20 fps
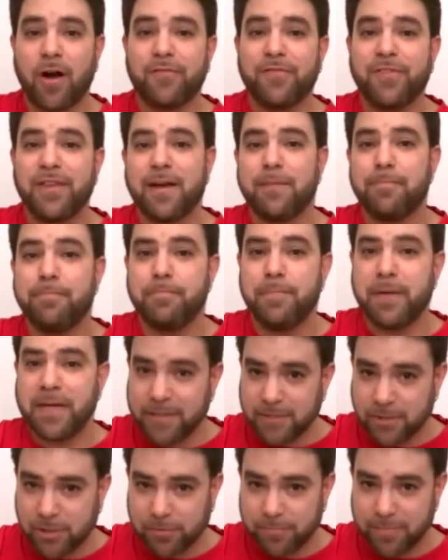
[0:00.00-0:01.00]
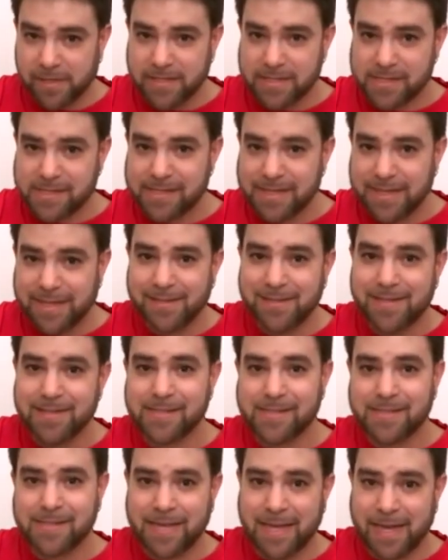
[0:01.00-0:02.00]
of the embellishments in the
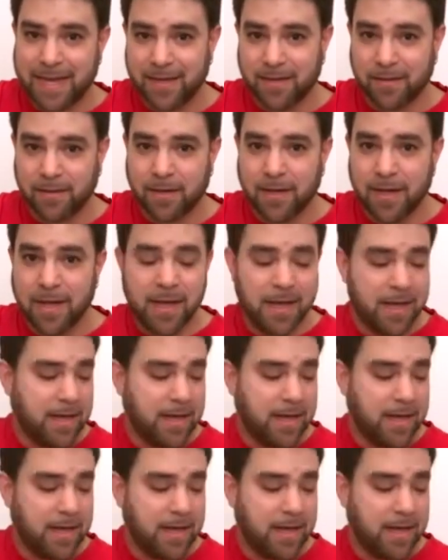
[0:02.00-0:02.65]
scale